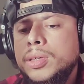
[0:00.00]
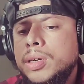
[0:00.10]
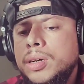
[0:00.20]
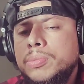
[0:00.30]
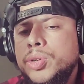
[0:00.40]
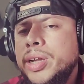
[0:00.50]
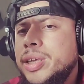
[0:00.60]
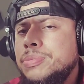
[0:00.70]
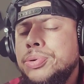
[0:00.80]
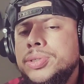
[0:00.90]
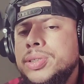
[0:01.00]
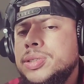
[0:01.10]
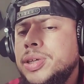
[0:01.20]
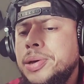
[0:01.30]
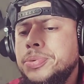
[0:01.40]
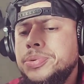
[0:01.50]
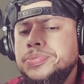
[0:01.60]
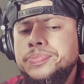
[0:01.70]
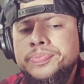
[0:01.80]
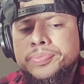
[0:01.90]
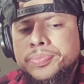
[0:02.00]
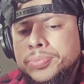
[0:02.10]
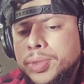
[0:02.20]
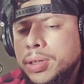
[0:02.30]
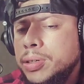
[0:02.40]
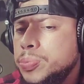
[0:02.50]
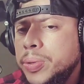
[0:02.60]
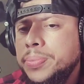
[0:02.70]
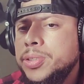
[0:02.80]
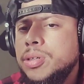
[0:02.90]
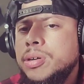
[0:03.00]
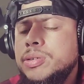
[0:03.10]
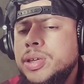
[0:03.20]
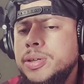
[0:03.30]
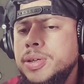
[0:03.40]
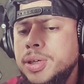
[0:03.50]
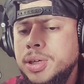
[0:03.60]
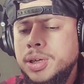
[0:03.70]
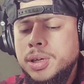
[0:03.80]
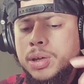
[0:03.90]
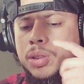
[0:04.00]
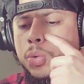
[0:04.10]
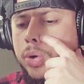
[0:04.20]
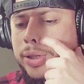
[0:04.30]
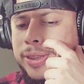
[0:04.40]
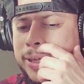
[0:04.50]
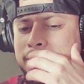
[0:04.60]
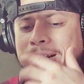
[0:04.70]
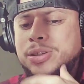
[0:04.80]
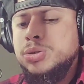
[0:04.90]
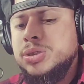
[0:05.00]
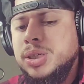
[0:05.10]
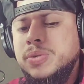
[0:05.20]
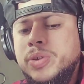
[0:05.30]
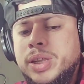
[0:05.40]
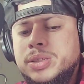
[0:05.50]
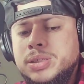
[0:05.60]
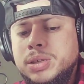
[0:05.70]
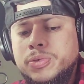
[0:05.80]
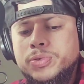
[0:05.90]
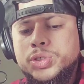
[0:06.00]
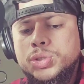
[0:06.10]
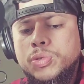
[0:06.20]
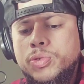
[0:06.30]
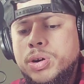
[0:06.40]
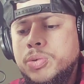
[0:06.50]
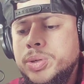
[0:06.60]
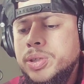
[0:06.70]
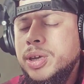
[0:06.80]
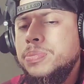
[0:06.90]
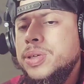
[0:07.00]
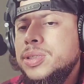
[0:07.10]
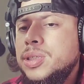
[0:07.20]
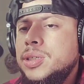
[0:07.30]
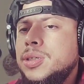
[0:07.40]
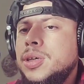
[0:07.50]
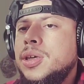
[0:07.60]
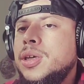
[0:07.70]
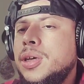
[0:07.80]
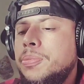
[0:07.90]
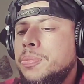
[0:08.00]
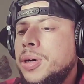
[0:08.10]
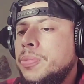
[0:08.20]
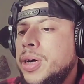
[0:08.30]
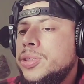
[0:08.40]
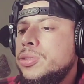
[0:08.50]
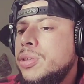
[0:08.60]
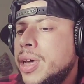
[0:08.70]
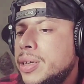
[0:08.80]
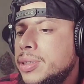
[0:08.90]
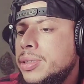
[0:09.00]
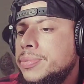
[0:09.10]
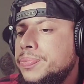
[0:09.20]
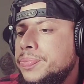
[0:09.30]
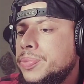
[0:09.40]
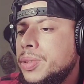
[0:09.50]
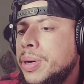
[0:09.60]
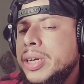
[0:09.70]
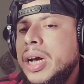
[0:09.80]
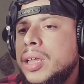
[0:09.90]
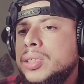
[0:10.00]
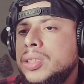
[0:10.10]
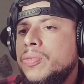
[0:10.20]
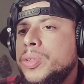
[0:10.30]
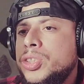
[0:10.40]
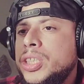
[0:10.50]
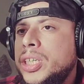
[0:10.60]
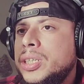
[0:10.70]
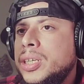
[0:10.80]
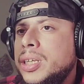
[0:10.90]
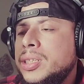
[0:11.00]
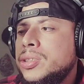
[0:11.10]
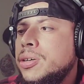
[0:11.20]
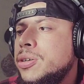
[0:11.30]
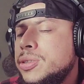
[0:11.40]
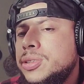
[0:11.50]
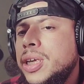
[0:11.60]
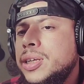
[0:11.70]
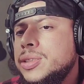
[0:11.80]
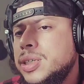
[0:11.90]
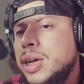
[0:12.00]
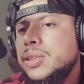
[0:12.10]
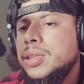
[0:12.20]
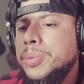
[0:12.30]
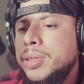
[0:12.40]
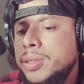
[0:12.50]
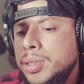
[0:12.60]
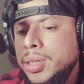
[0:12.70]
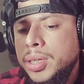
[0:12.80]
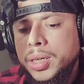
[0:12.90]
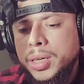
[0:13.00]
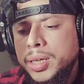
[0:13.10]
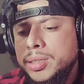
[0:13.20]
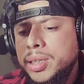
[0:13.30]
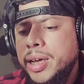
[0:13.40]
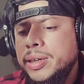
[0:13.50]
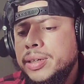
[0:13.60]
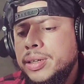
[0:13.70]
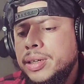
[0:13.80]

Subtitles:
you got inputs to sample, you know, it's pretty much all you need. The one thing that I do see advantage of so far with the MPPC, but mind you that my knowledge of Maschine in its current state is kind of limited, is that